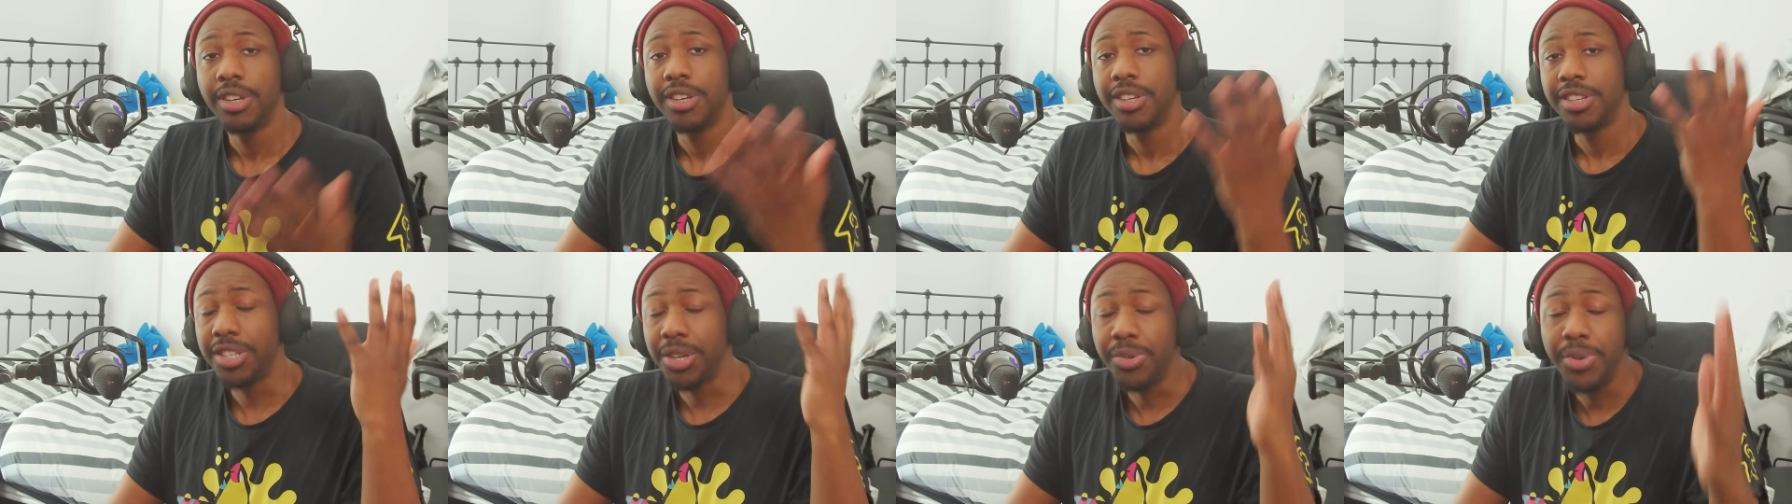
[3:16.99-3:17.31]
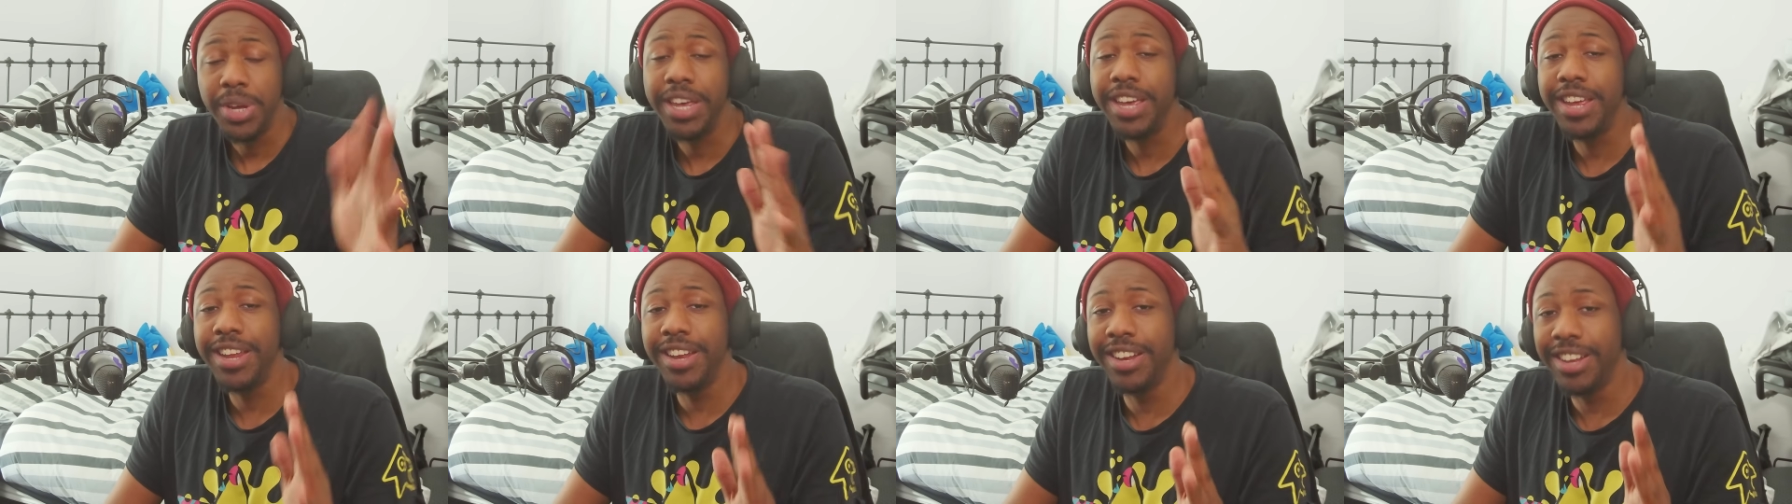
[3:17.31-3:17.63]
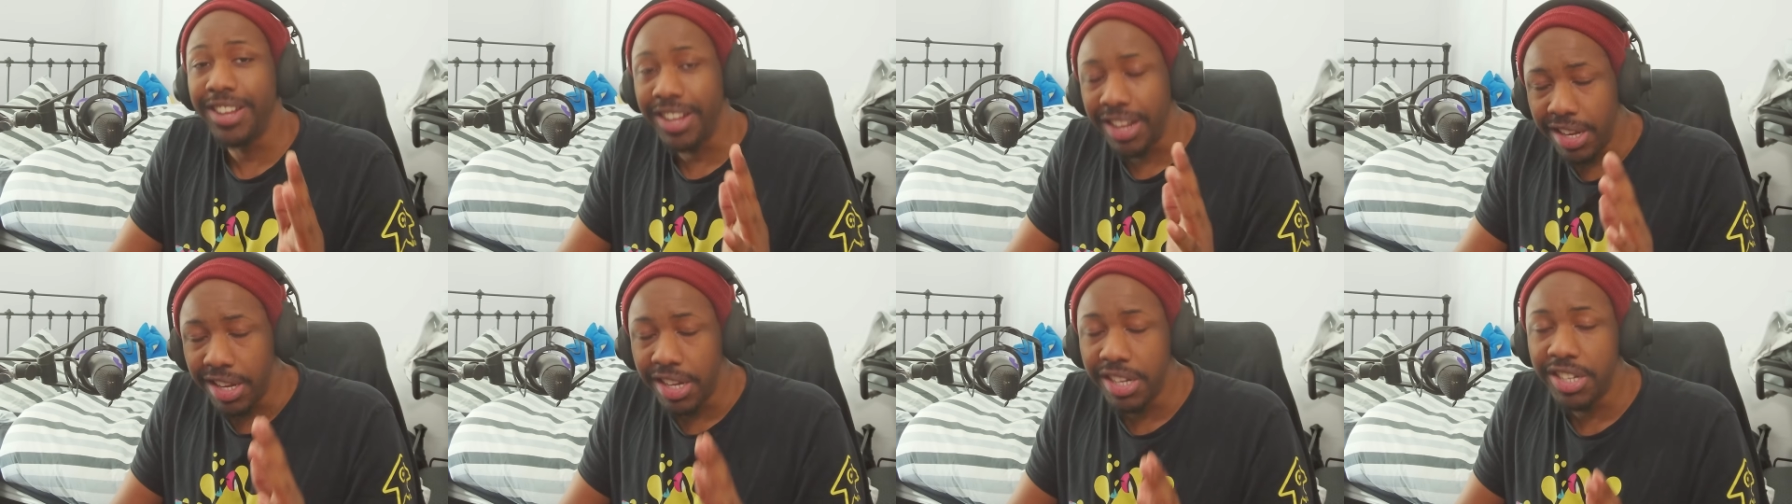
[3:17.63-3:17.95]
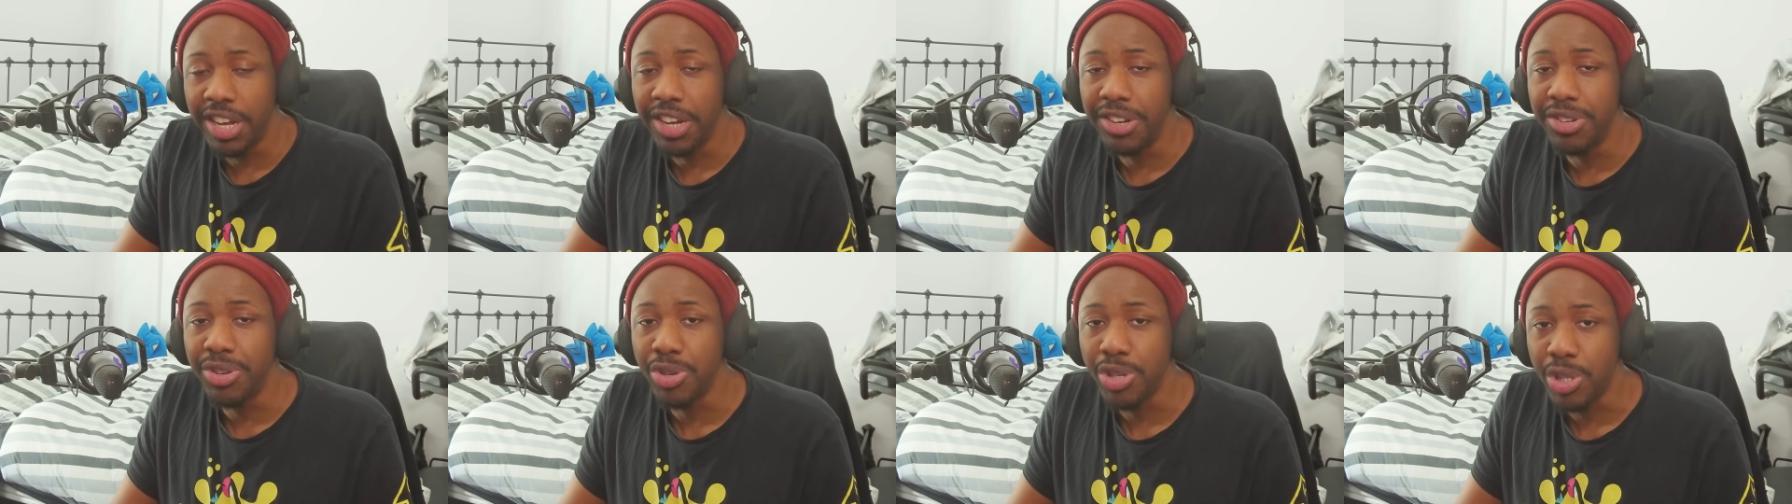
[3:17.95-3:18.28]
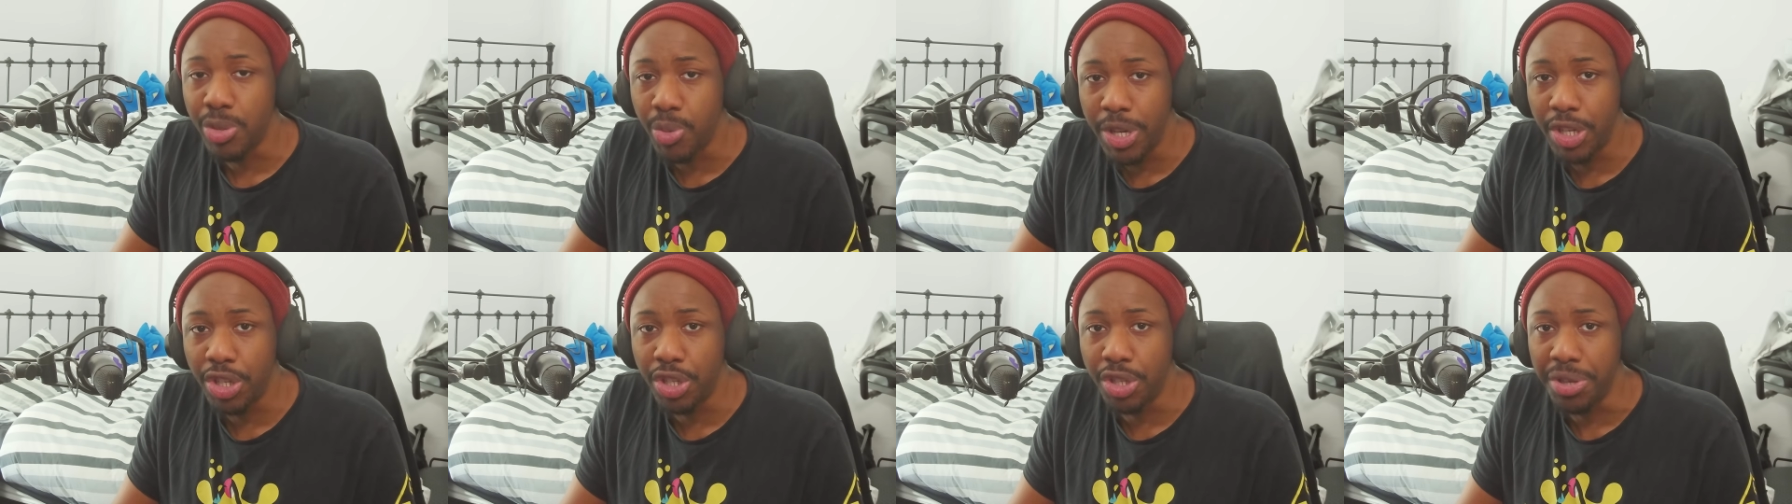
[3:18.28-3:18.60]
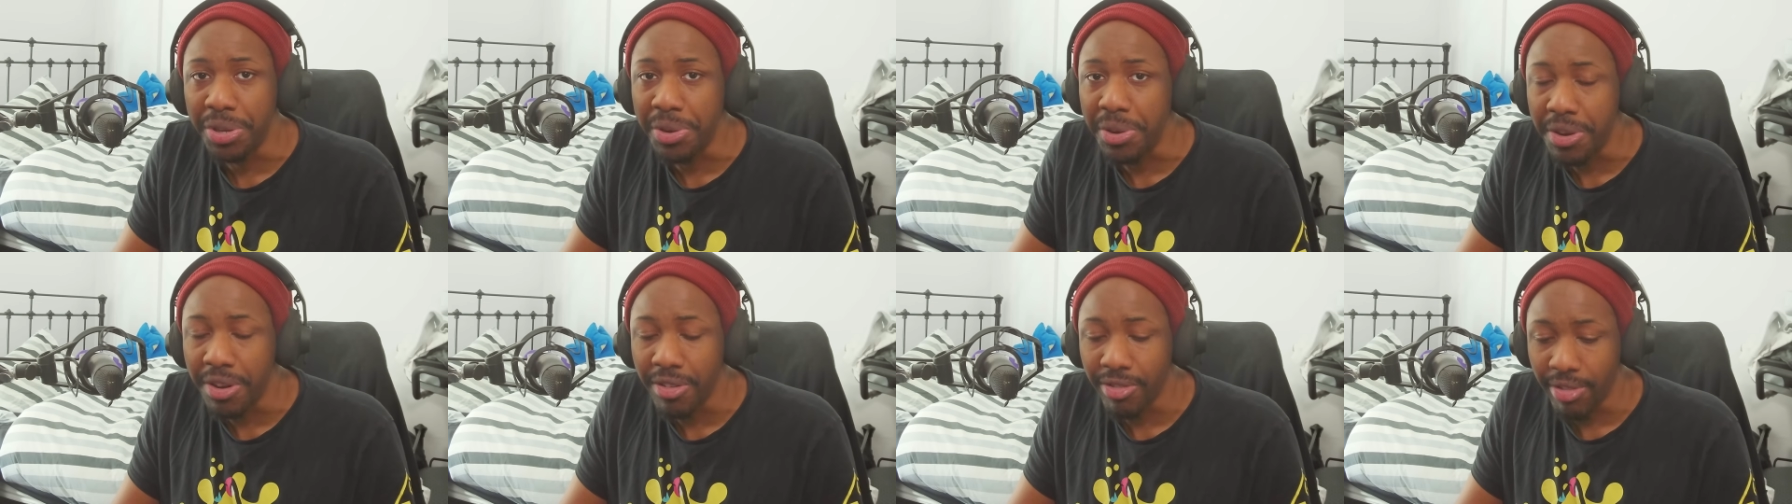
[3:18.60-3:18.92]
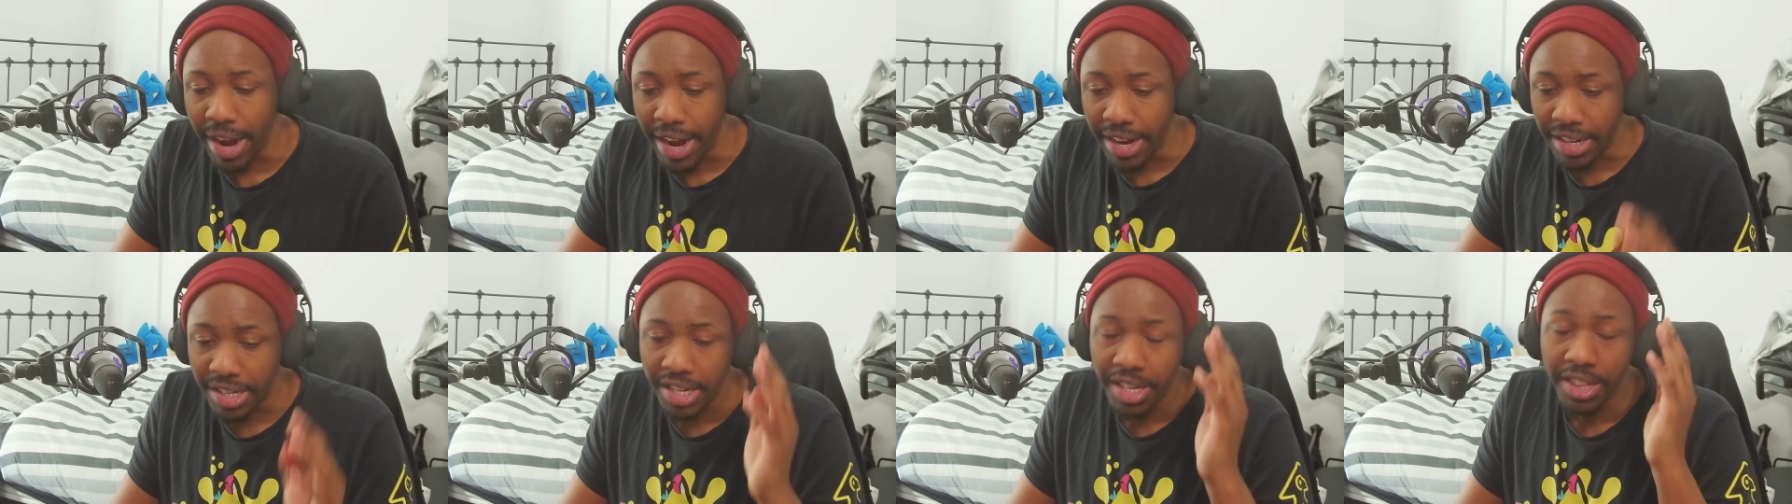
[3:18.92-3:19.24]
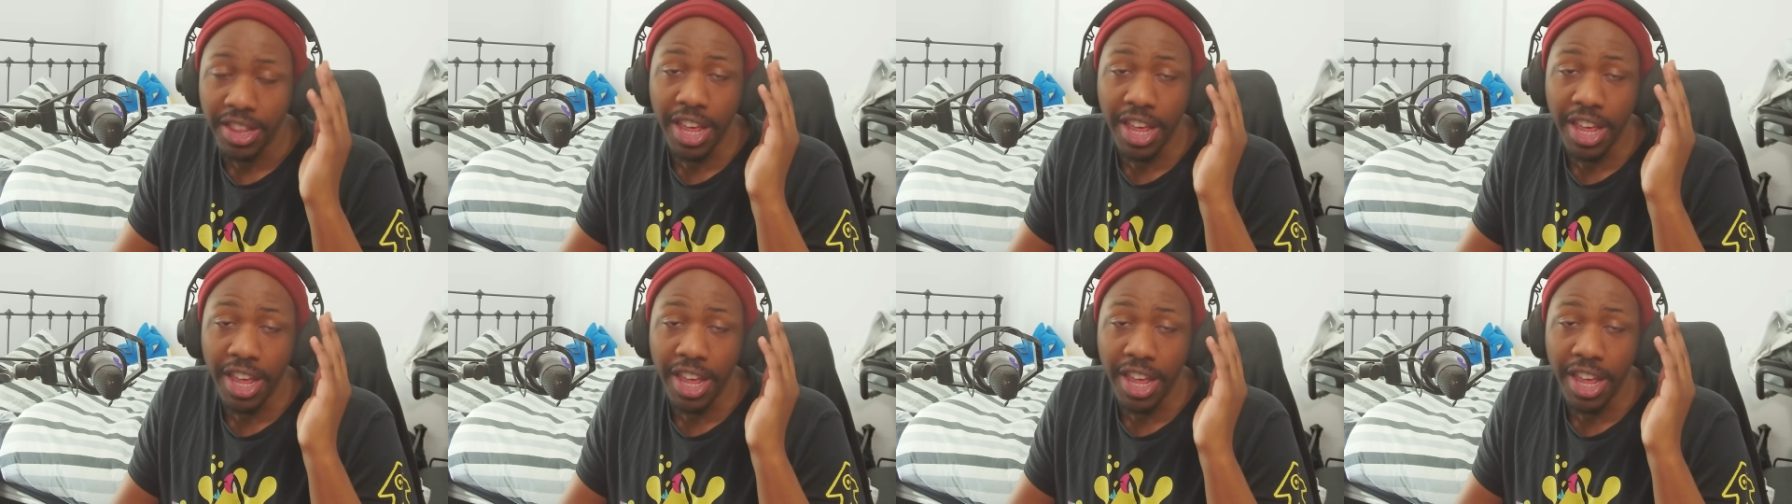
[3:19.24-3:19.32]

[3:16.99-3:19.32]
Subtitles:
So in the Nintendo Switch 2 Direct,